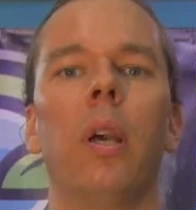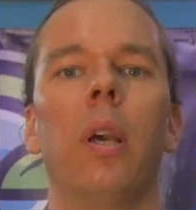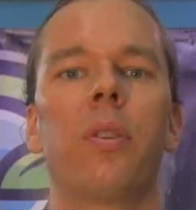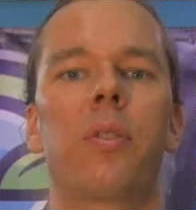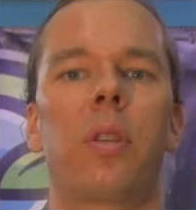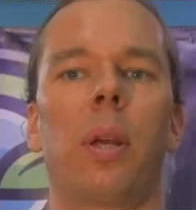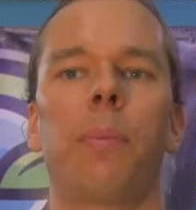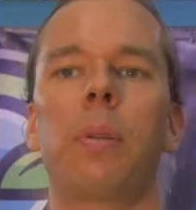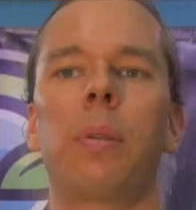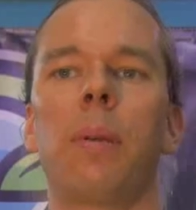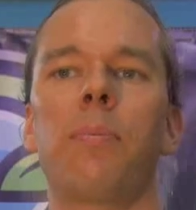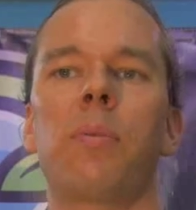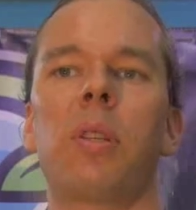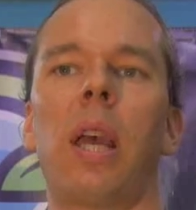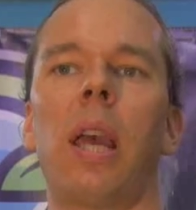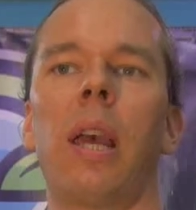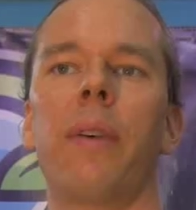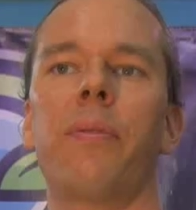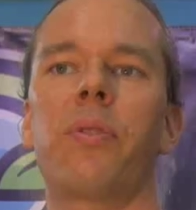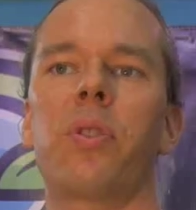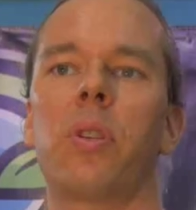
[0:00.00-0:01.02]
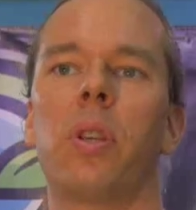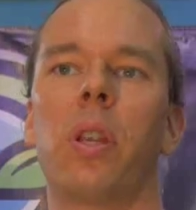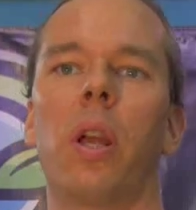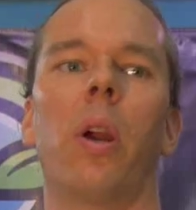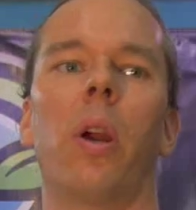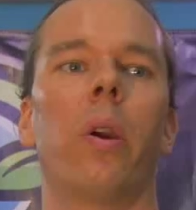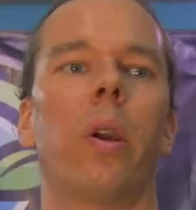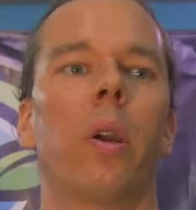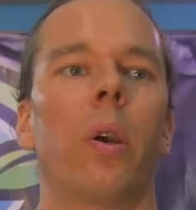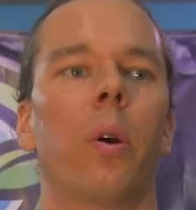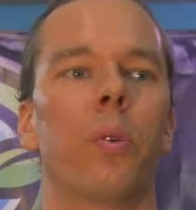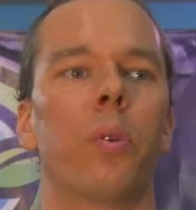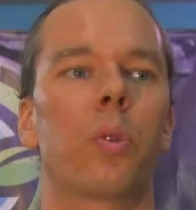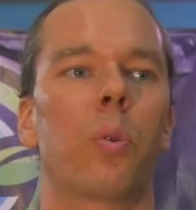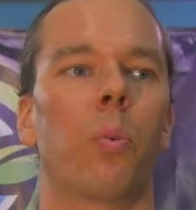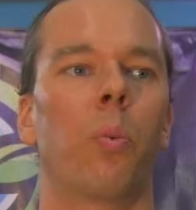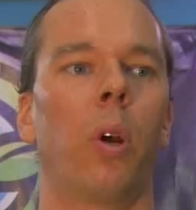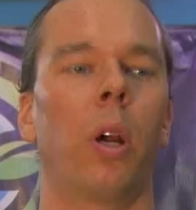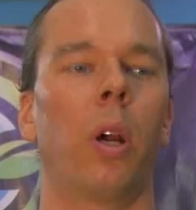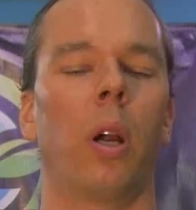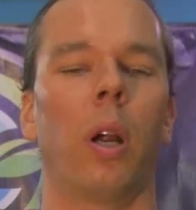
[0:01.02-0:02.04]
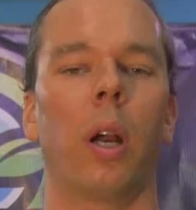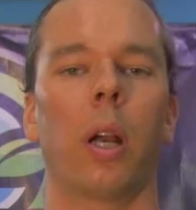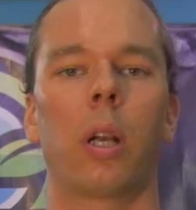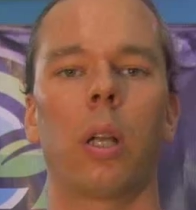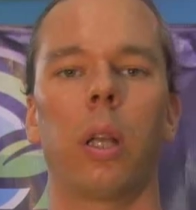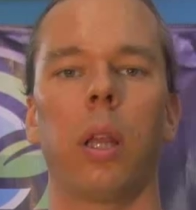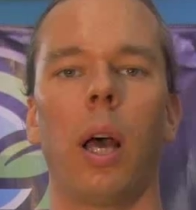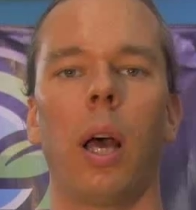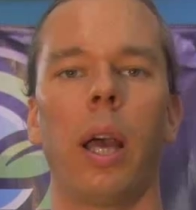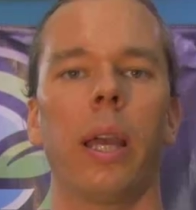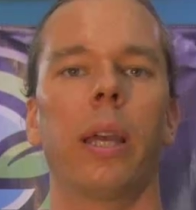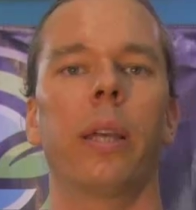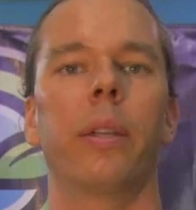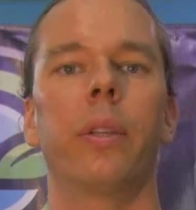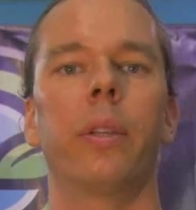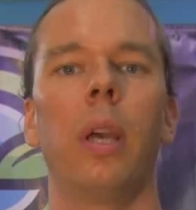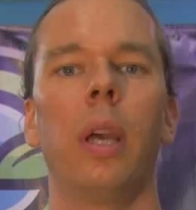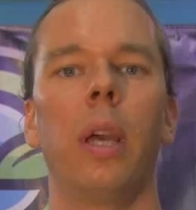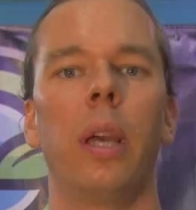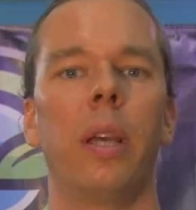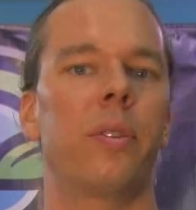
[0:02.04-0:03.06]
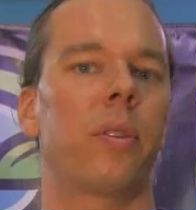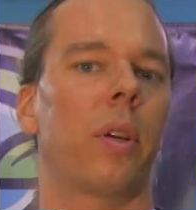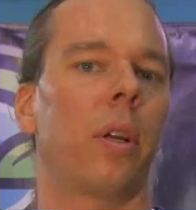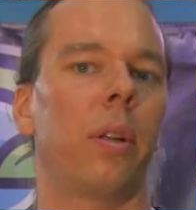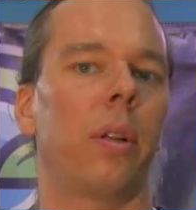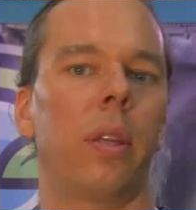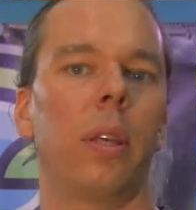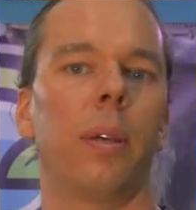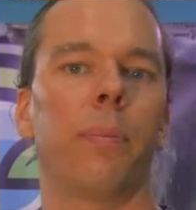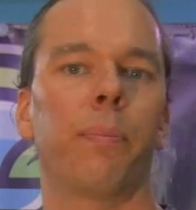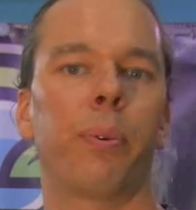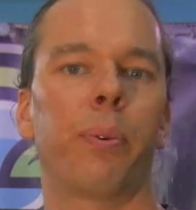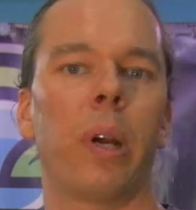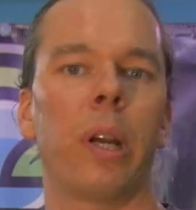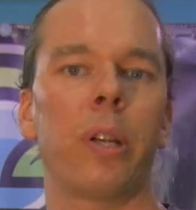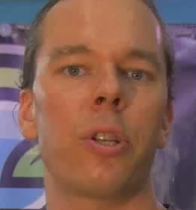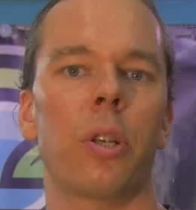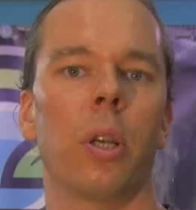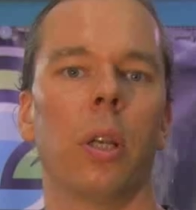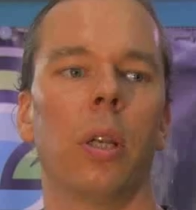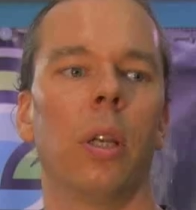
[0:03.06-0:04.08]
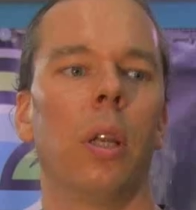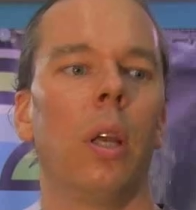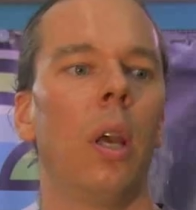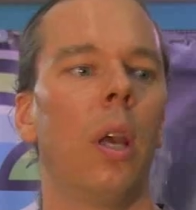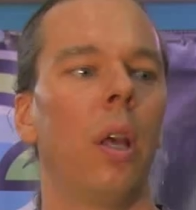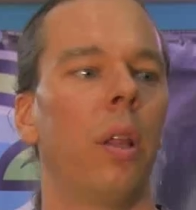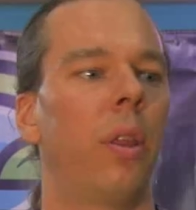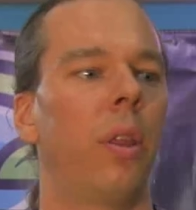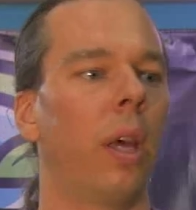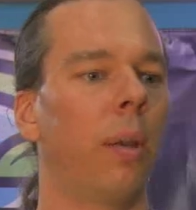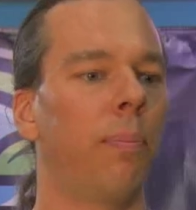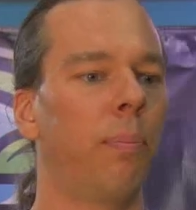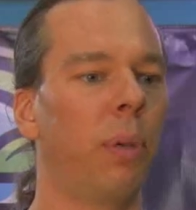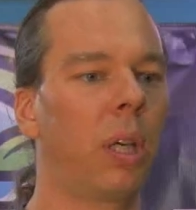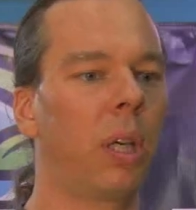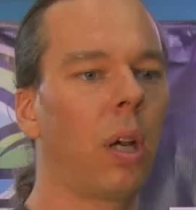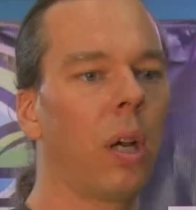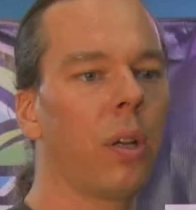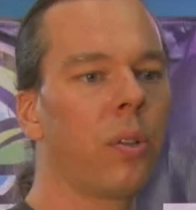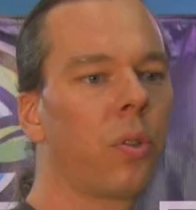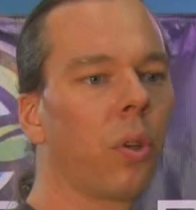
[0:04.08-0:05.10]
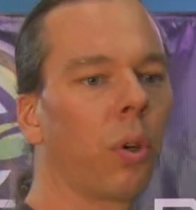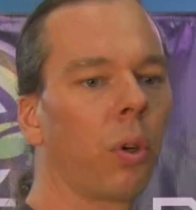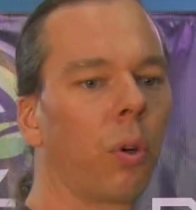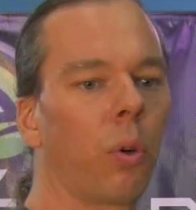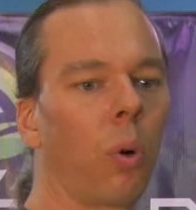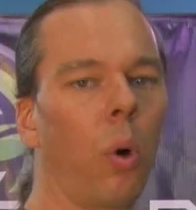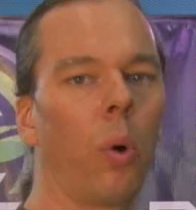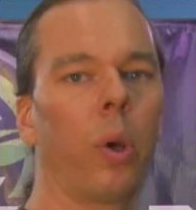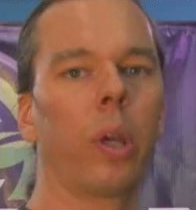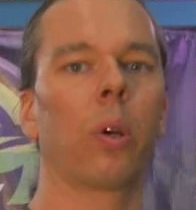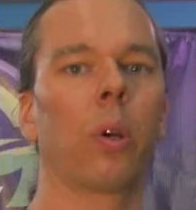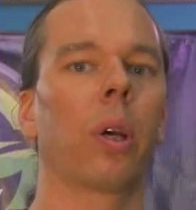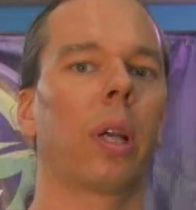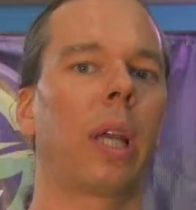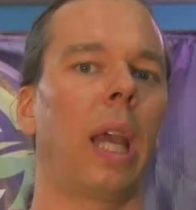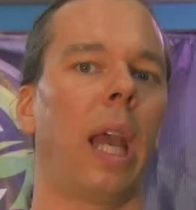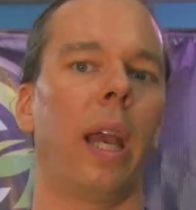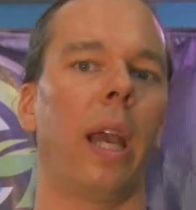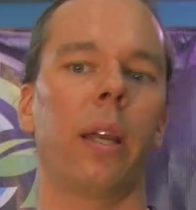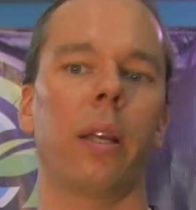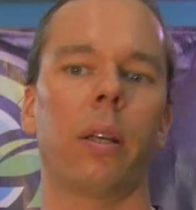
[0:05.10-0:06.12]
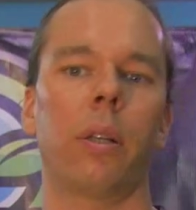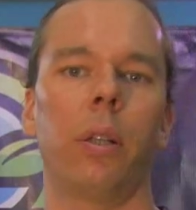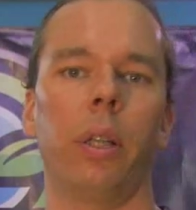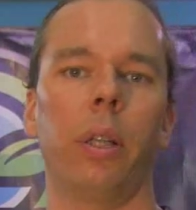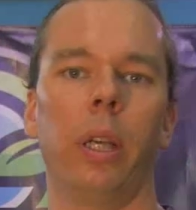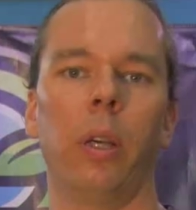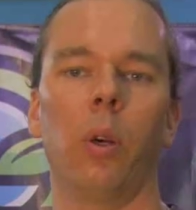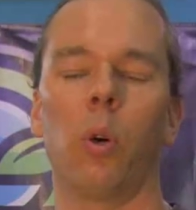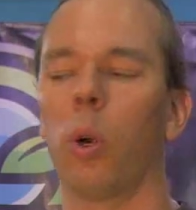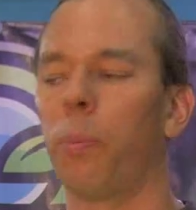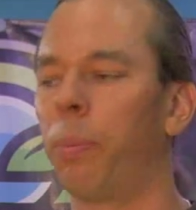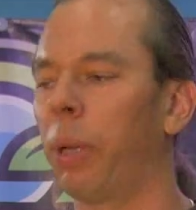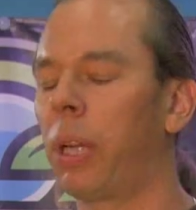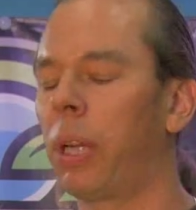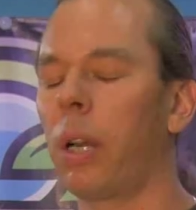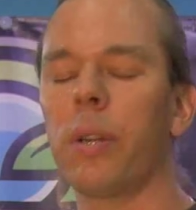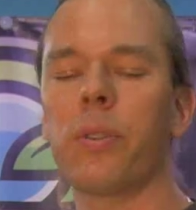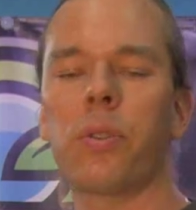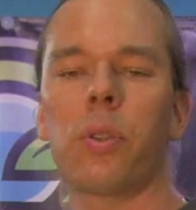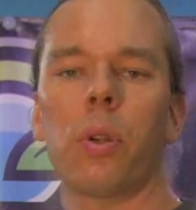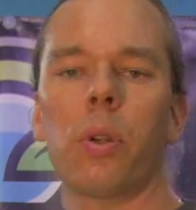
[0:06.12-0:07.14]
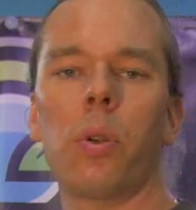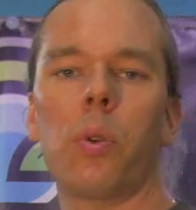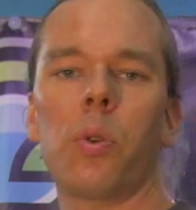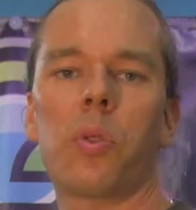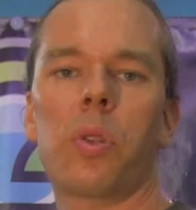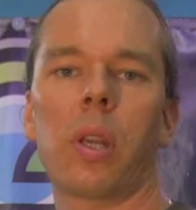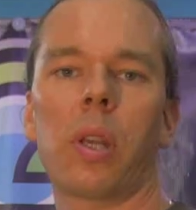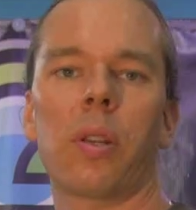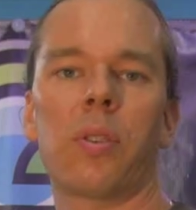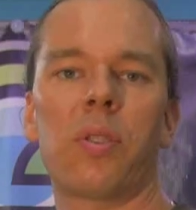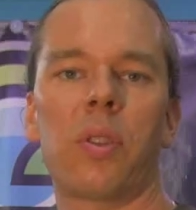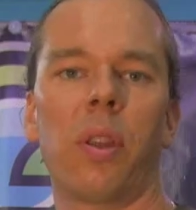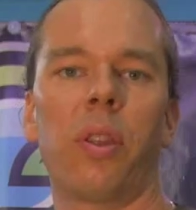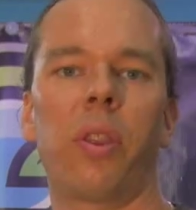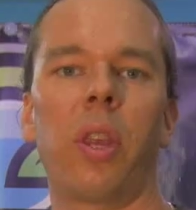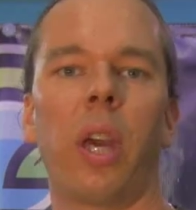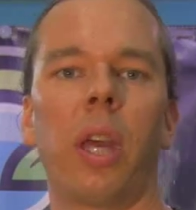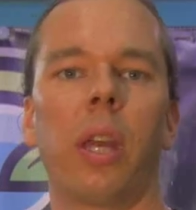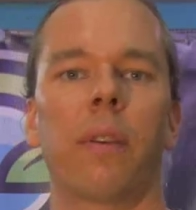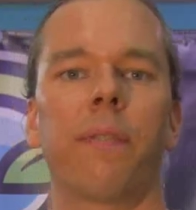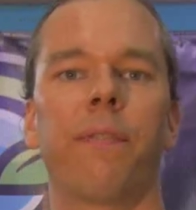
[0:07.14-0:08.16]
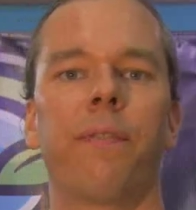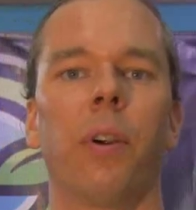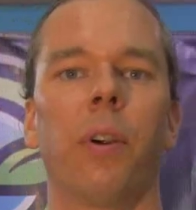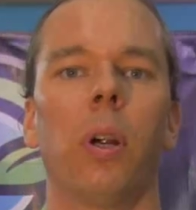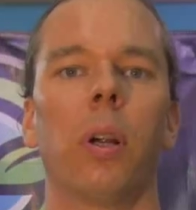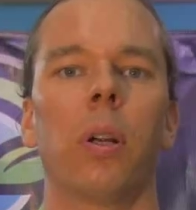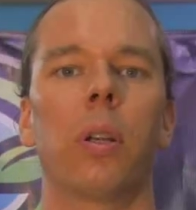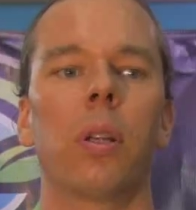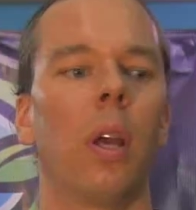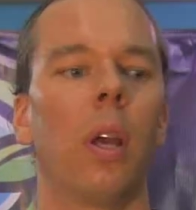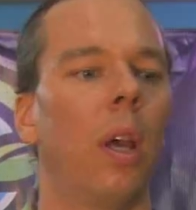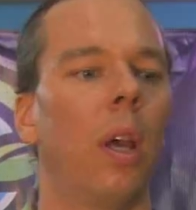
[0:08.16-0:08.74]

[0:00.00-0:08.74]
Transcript: Sometimes I have scenarios where a client is under the impression that because they're growing organically or because they're using a synthetic fert,